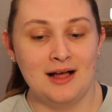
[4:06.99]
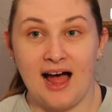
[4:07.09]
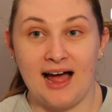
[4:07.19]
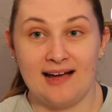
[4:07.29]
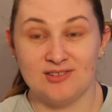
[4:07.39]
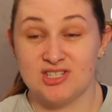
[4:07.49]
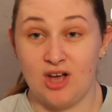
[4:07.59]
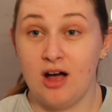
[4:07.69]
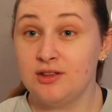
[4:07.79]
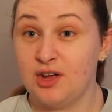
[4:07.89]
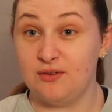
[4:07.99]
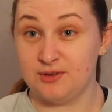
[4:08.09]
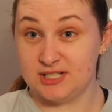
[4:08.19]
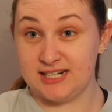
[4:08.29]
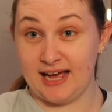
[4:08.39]
I have a song though
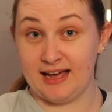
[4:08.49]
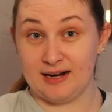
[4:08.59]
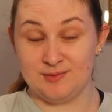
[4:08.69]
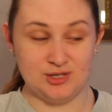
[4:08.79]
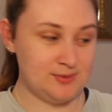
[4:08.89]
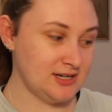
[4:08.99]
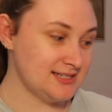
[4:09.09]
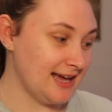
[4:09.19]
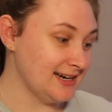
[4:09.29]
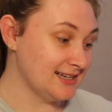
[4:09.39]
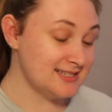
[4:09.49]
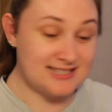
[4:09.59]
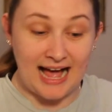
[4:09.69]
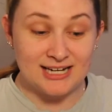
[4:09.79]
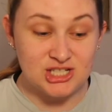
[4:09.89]
for today, and I'm super excited because
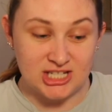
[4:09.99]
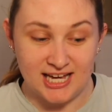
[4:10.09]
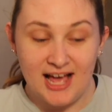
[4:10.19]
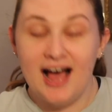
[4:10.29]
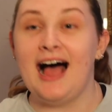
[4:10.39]
it's actually,